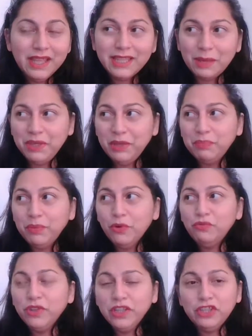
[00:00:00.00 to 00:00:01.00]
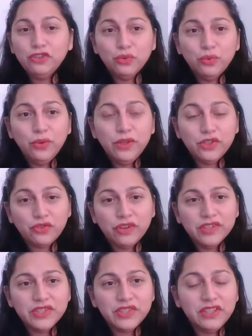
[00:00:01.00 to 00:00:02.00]
That people really do
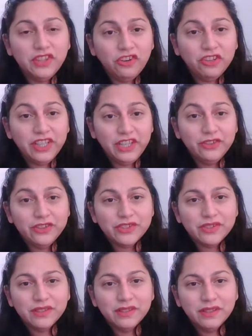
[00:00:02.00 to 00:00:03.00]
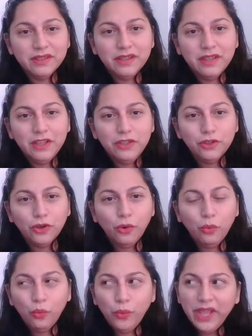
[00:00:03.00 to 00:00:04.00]
entrust in their leaders?
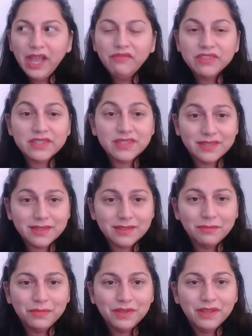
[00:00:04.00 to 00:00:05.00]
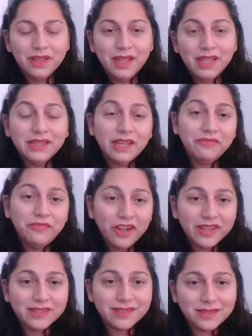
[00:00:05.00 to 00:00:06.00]
We have a system that
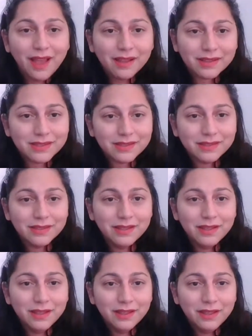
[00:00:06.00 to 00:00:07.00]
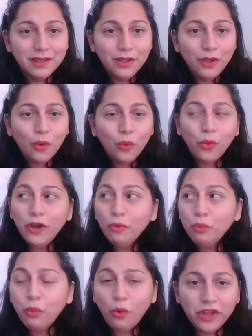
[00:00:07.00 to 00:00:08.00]
fucking sucks.
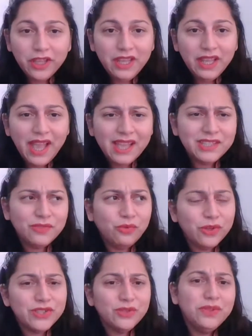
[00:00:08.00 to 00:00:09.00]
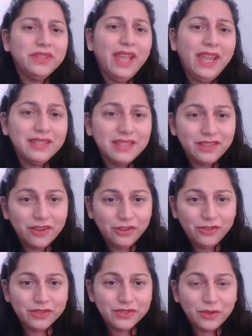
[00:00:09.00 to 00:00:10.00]
We're working as if we're still in the
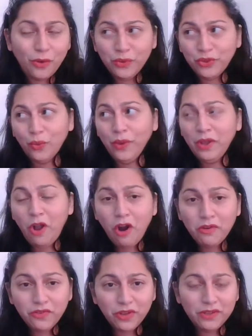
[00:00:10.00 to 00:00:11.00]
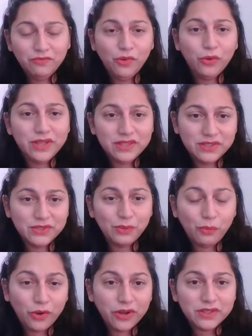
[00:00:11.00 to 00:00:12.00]
1800s with the way our fucking voting
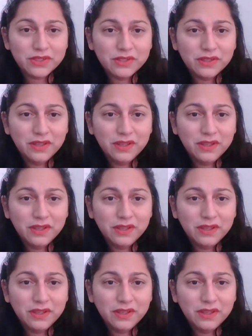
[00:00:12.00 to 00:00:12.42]
system works.